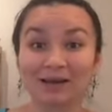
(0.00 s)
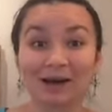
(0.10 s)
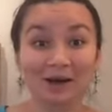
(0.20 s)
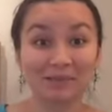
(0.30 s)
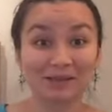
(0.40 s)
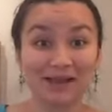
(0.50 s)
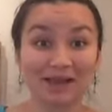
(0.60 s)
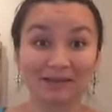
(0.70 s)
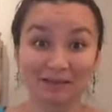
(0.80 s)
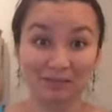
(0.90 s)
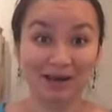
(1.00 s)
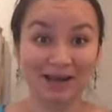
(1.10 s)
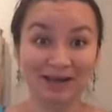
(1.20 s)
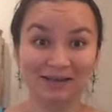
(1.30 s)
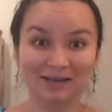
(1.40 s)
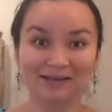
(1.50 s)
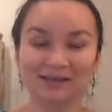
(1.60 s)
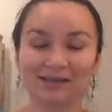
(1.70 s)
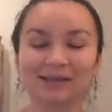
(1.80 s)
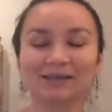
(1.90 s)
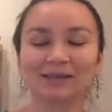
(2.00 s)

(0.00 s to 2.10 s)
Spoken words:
hubby's head than my head, because